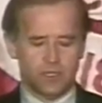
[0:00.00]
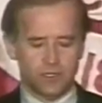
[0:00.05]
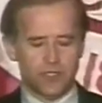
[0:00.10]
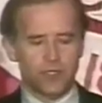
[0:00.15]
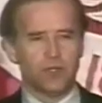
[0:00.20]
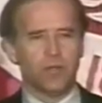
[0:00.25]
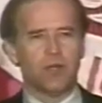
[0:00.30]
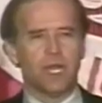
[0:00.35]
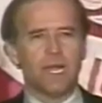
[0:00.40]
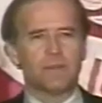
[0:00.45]

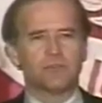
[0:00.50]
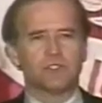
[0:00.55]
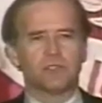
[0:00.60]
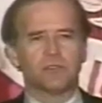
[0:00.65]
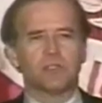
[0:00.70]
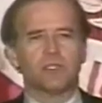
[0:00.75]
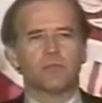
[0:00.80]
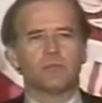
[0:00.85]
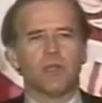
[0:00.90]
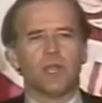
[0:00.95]
You're
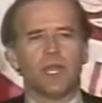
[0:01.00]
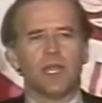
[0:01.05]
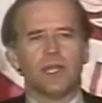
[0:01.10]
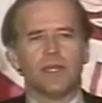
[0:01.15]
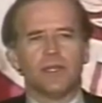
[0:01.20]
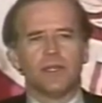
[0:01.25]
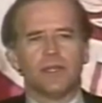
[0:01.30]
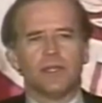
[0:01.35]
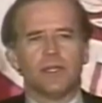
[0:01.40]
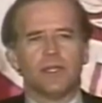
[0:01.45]
absolutely right.
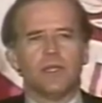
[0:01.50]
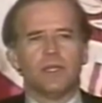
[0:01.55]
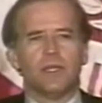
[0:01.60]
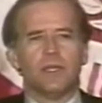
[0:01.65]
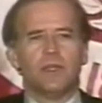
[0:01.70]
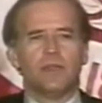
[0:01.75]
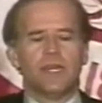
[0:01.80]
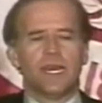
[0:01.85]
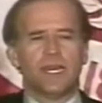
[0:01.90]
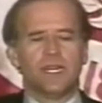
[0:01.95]

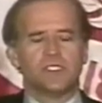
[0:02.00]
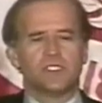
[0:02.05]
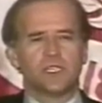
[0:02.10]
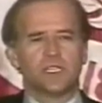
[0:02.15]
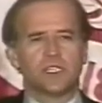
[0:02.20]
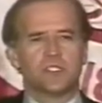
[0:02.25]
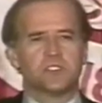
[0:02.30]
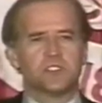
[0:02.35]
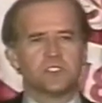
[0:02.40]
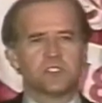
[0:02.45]
That is the
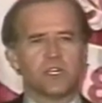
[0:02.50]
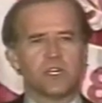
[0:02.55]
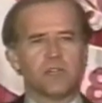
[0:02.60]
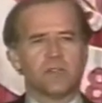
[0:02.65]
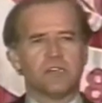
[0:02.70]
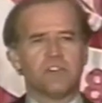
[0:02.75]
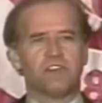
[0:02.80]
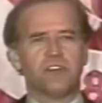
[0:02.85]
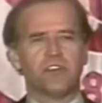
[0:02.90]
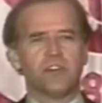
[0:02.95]

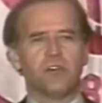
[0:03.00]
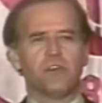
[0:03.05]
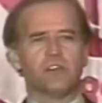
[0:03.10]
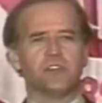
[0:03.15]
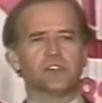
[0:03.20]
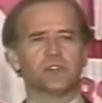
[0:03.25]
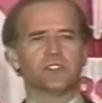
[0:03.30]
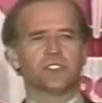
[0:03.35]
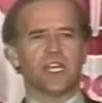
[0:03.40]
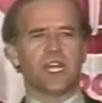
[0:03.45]
concern. If you
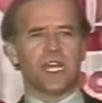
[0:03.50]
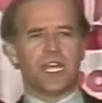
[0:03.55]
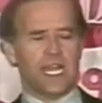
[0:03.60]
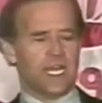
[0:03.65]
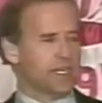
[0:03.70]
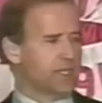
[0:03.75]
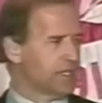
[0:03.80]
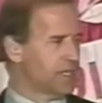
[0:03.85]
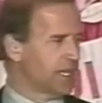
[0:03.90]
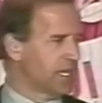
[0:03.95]
notice as I
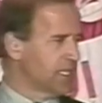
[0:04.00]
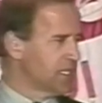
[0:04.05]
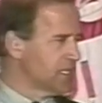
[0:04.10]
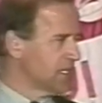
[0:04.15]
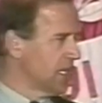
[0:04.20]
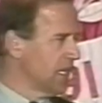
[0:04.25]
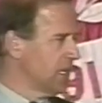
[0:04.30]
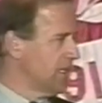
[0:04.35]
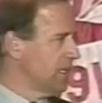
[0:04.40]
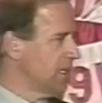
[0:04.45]
ended, I
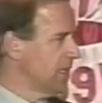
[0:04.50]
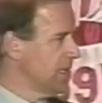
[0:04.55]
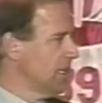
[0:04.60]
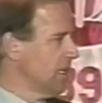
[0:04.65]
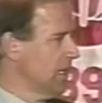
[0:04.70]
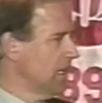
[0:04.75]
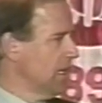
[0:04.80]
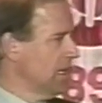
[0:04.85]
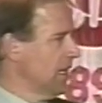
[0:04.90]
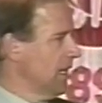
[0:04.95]
said,
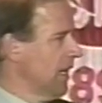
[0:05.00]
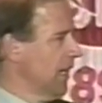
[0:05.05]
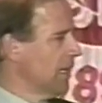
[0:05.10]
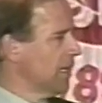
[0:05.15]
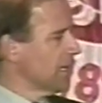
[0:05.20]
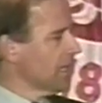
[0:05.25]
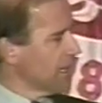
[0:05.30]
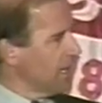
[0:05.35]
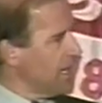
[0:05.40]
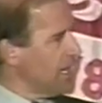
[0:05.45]

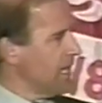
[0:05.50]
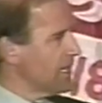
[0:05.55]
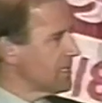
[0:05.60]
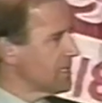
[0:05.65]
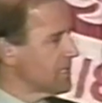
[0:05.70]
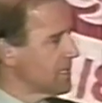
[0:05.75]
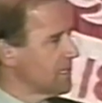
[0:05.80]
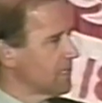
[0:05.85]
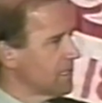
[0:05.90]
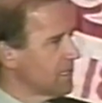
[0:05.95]

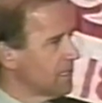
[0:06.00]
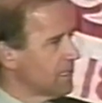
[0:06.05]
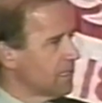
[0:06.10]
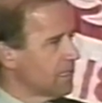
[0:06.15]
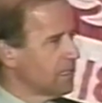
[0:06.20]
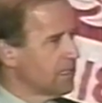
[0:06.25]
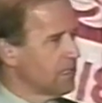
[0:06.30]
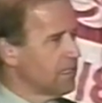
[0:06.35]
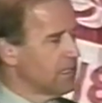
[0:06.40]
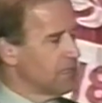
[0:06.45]
unless
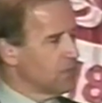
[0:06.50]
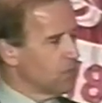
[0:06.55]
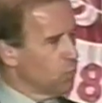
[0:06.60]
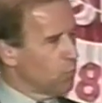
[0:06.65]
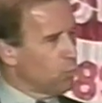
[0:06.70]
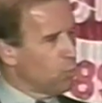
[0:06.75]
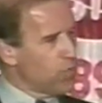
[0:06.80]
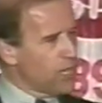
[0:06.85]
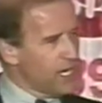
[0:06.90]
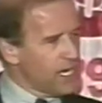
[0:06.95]

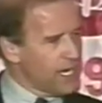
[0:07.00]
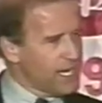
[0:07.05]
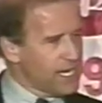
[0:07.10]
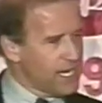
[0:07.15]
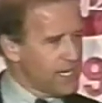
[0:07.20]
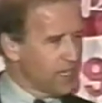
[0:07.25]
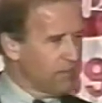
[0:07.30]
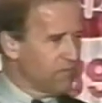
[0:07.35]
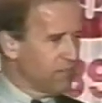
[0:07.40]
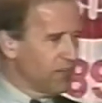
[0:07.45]
we,
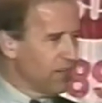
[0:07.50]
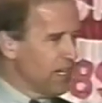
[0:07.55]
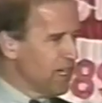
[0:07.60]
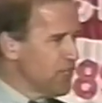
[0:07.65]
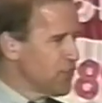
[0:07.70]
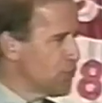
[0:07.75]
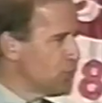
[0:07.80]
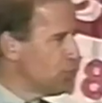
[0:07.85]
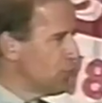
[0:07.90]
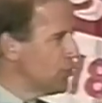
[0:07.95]
in a very
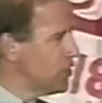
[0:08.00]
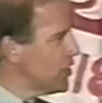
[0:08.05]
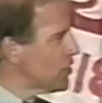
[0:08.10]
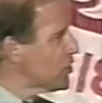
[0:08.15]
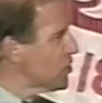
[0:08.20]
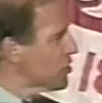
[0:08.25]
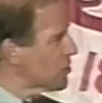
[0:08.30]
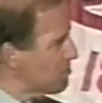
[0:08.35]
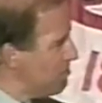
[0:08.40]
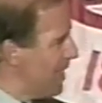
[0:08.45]

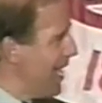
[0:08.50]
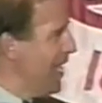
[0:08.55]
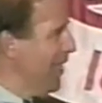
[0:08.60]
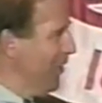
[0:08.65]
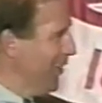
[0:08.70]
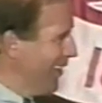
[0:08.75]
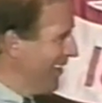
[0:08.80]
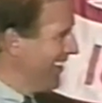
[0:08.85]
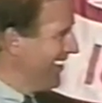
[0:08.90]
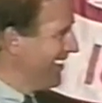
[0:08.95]
judicious
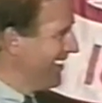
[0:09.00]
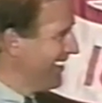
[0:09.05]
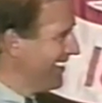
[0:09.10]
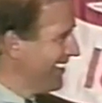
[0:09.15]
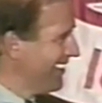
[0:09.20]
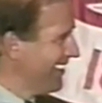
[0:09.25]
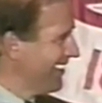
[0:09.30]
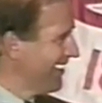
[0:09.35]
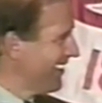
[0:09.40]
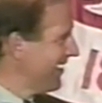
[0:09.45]
manner,
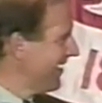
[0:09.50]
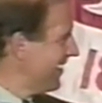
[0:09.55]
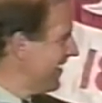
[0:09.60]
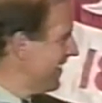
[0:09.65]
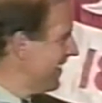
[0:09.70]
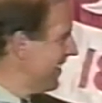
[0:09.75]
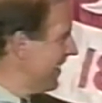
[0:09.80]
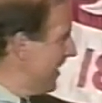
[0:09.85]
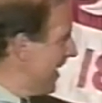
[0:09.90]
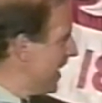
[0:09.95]

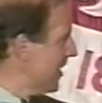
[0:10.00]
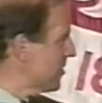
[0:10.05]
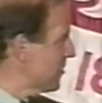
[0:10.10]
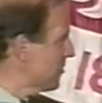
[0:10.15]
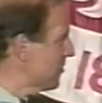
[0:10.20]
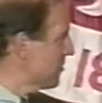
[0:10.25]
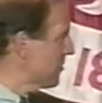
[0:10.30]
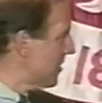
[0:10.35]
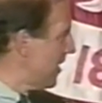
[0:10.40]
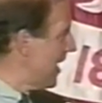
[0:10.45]

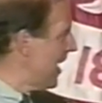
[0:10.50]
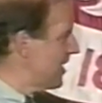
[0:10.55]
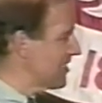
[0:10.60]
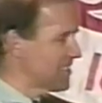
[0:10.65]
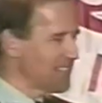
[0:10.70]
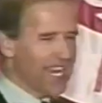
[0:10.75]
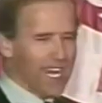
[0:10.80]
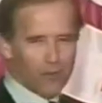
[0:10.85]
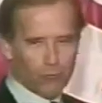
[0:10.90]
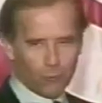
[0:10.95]
exercise
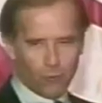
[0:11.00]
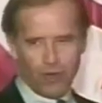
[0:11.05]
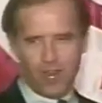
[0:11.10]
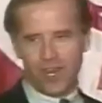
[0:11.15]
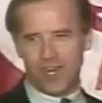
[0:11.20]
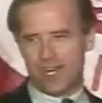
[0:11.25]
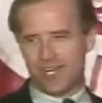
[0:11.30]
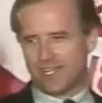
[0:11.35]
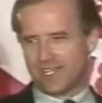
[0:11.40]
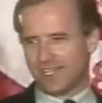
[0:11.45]
that
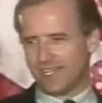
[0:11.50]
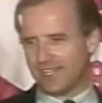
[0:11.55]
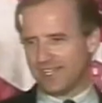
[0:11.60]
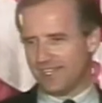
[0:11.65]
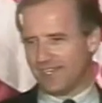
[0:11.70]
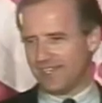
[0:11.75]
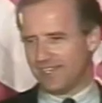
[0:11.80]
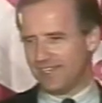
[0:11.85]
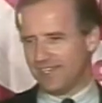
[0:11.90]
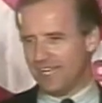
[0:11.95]
right
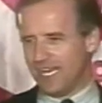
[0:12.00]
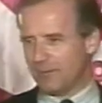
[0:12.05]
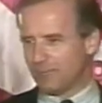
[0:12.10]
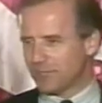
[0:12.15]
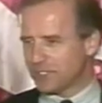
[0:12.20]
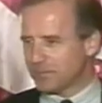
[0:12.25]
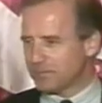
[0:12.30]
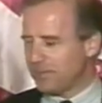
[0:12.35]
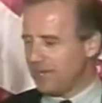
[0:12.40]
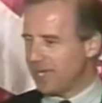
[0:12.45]
and
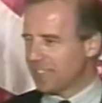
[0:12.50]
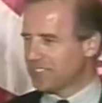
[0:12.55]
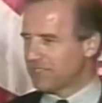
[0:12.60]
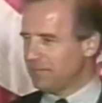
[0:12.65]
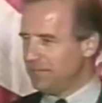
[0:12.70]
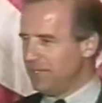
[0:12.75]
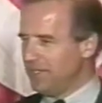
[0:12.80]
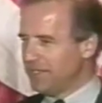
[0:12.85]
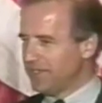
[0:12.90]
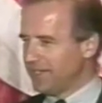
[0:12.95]

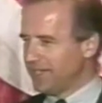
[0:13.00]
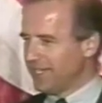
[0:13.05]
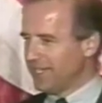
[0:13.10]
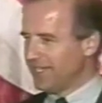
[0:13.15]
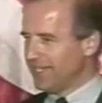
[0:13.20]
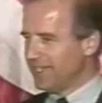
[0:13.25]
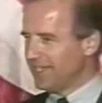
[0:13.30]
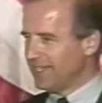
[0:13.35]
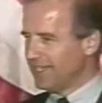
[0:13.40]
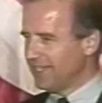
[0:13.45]
responsibility,
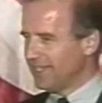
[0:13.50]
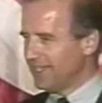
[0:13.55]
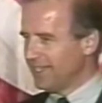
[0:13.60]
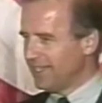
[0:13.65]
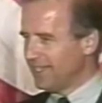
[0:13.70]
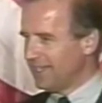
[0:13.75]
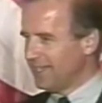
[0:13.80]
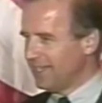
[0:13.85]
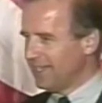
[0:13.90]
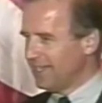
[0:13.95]

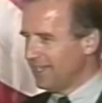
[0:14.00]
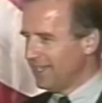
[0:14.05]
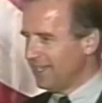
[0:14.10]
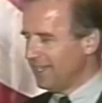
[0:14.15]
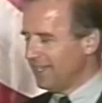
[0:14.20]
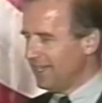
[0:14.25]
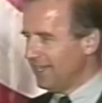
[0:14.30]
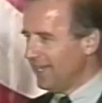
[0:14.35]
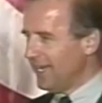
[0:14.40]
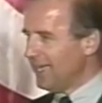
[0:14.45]

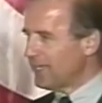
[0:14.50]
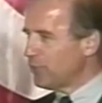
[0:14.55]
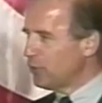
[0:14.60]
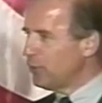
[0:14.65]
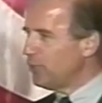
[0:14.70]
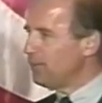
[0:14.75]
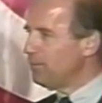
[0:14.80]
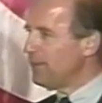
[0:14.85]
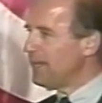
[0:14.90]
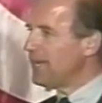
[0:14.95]
it
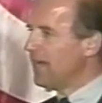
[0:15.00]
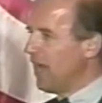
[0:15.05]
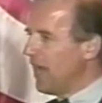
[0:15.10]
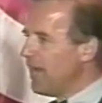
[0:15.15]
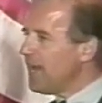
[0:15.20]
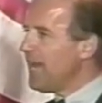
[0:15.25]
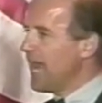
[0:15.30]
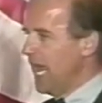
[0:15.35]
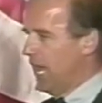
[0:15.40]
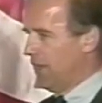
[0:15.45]
could be
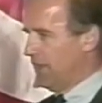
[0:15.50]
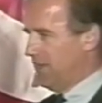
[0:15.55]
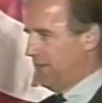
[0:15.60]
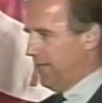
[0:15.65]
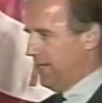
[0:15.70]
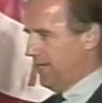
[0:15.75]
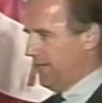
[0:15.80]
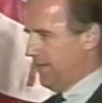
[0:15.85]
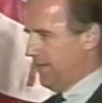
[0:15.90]
unhealthy.